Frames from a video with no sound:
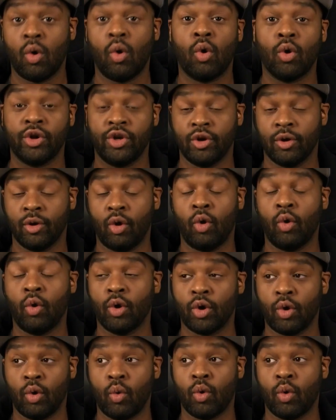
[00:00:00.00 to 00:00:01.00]
or
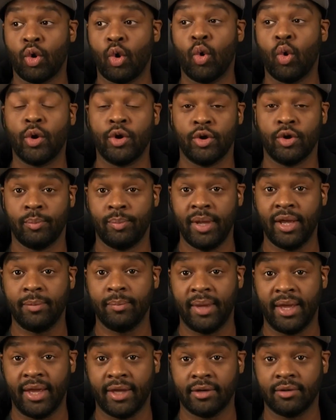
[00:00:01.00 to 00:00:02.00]
your big
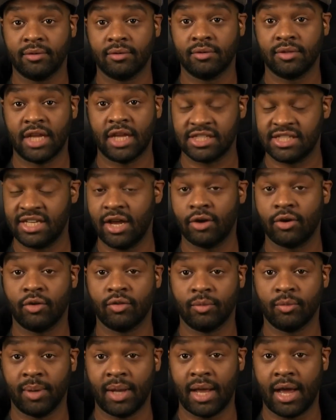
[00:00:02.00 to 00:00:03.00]
man that's down
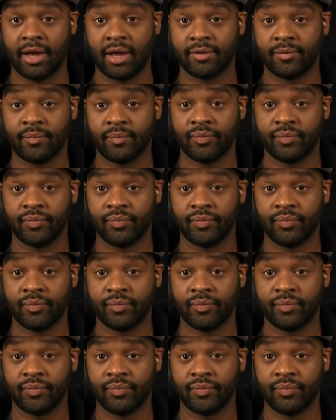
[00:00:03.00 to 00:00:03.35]
on the block.